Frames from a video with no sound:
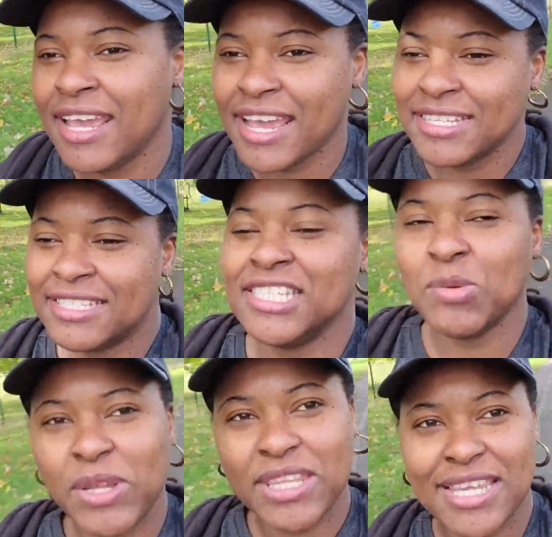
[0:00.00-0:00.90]
and
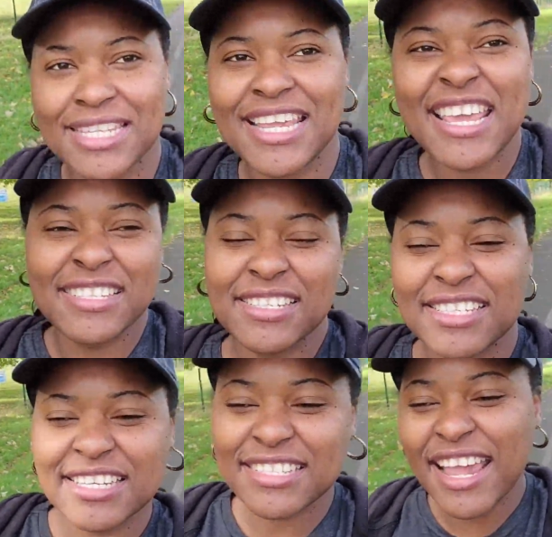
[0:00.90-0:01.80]
see where the day takes us
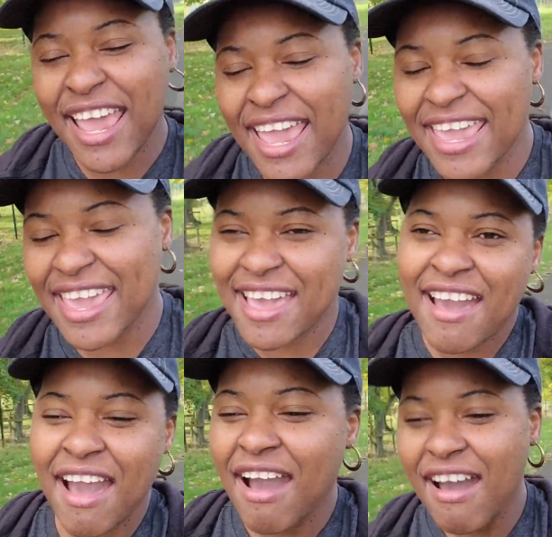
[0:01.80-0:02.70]
today.
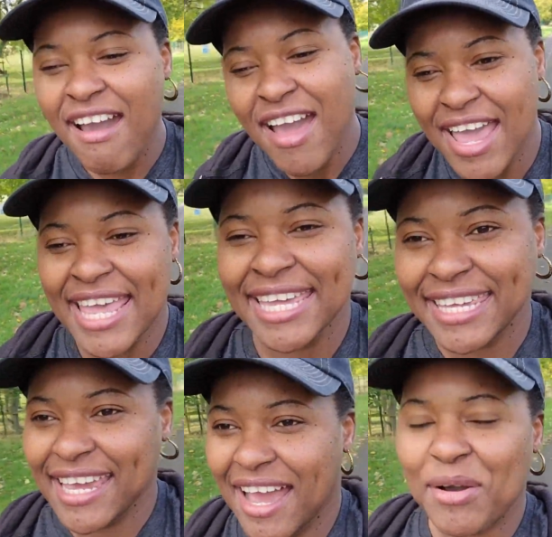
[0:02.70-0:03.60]

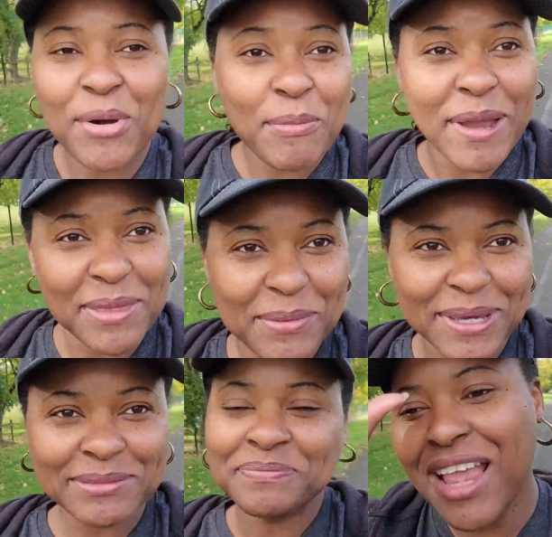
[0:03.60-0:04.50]
Yeah. Oh, by the
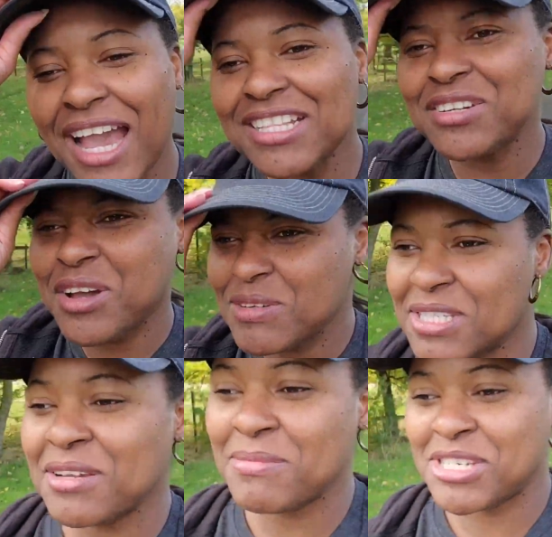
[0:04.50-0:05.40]
way, I took out
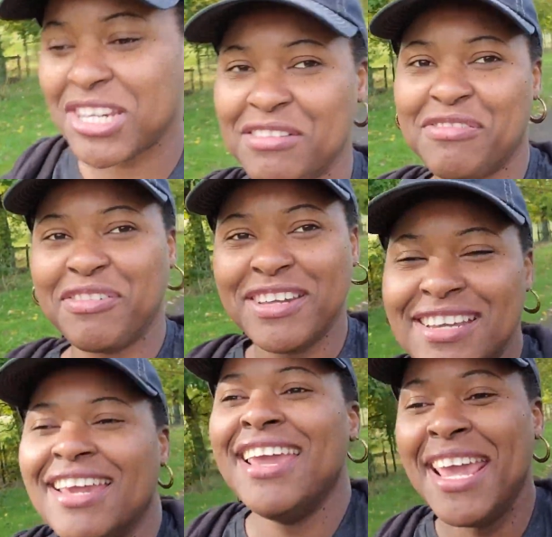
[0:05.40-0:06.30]
some chicken feet.
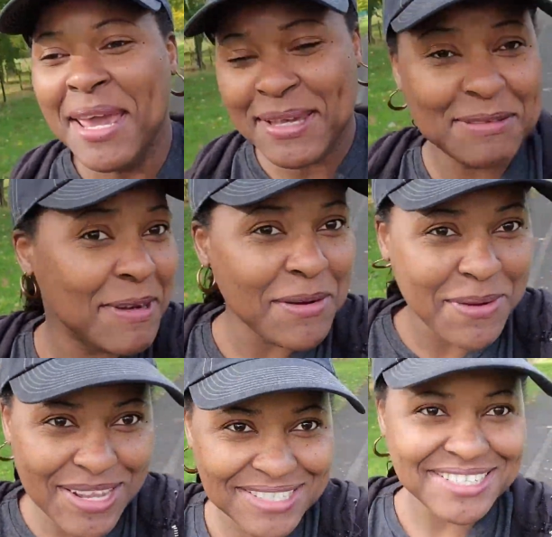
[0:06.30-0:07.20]
It's been a
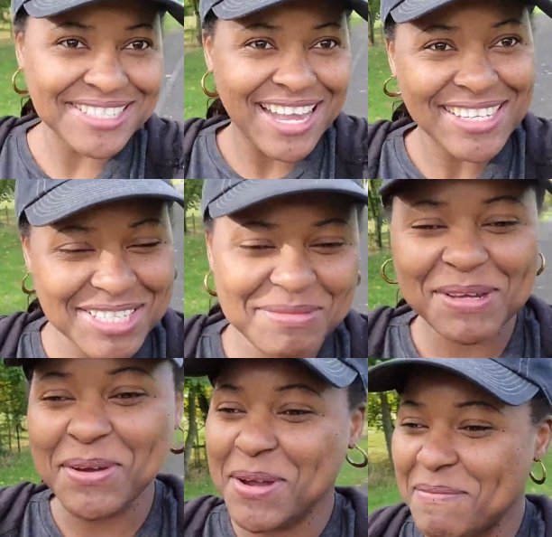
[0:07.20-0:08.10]
while since y'all see me
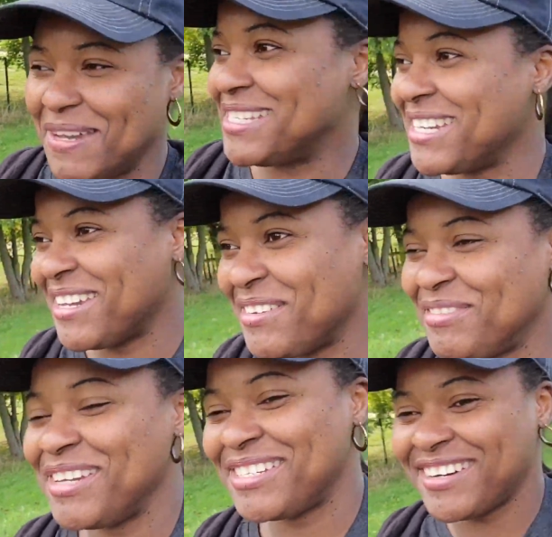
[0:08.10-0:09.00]
cook up my chicken
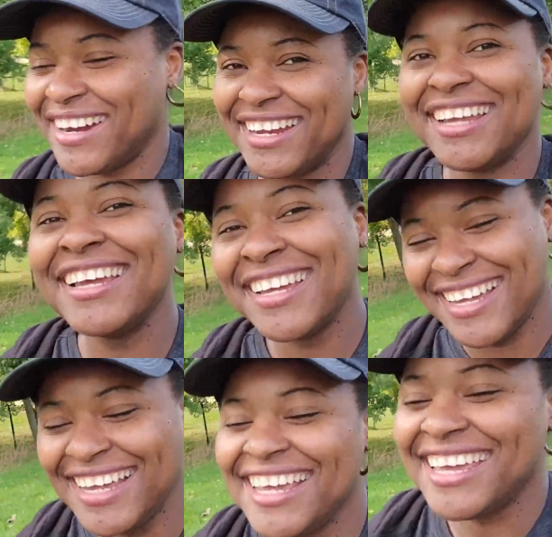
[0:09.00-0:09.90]
feet, right?
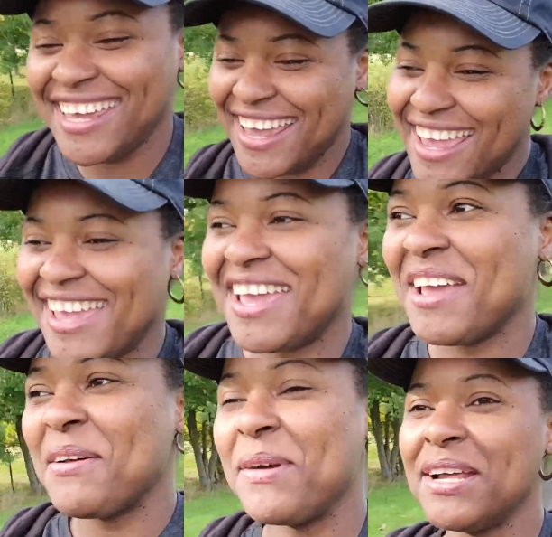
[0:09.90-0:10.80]
Yeah.
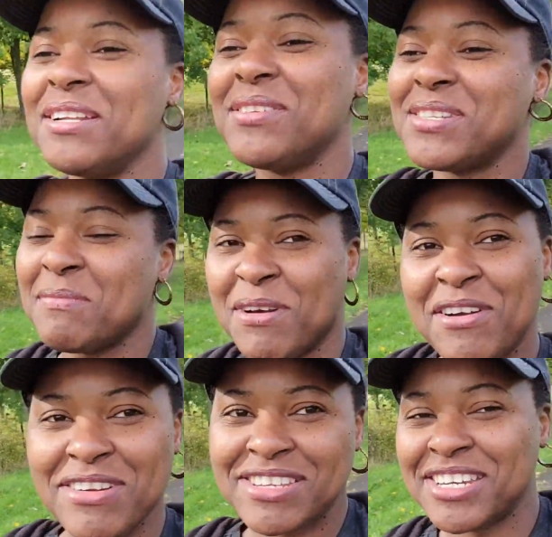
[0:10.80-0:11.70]
We're gonna do some
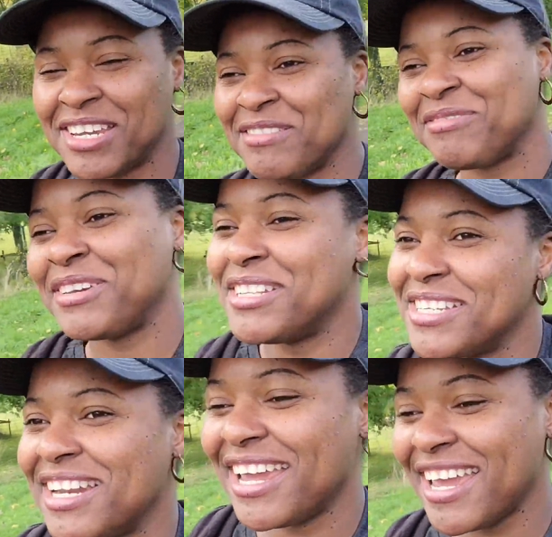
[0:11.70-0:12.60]
curry chicken feet
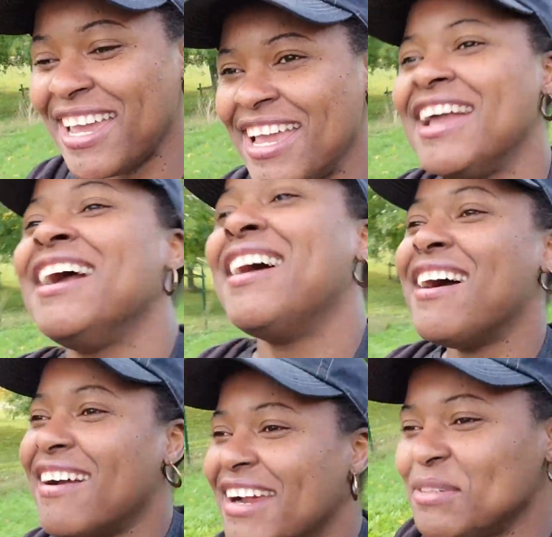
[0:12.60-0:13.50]
today.
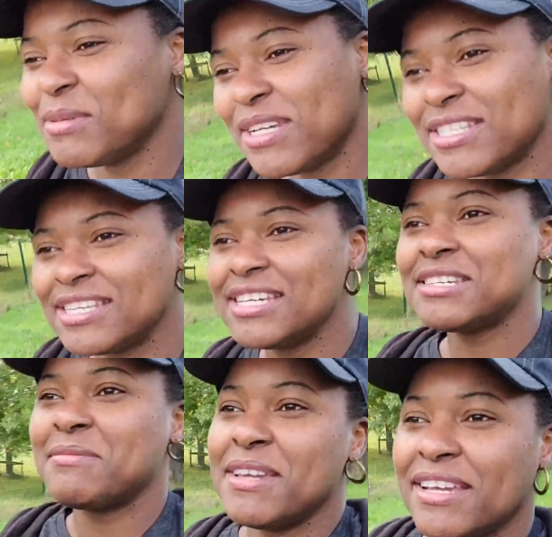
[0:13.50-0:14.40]
Or as we just say in
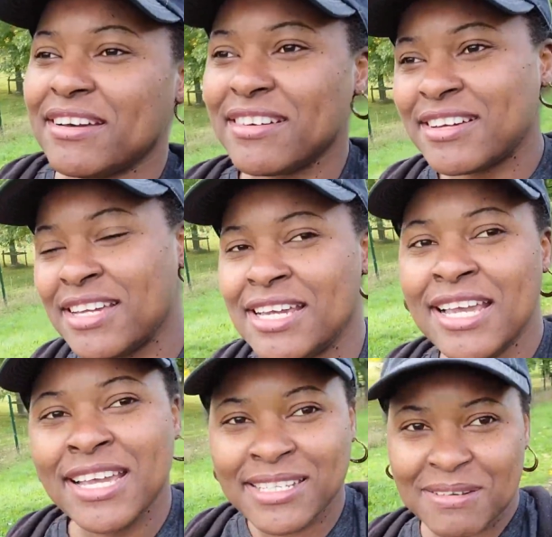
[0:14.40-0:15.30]
Jamaica,
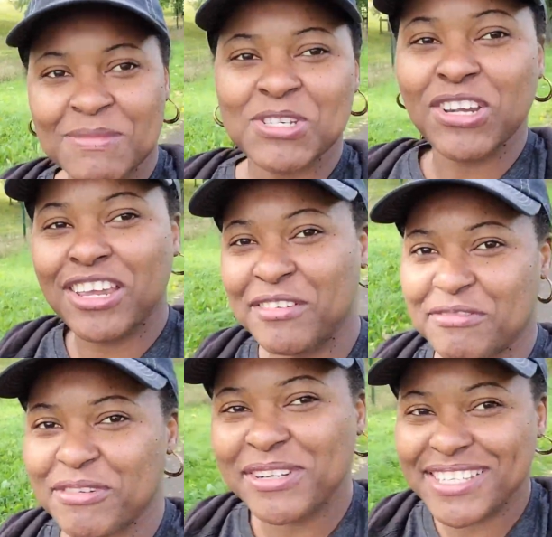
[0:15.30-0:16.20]
some chicken
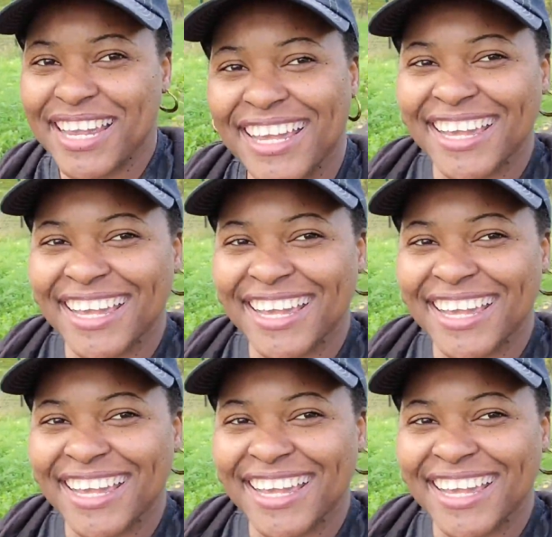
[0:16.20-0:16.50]
foot.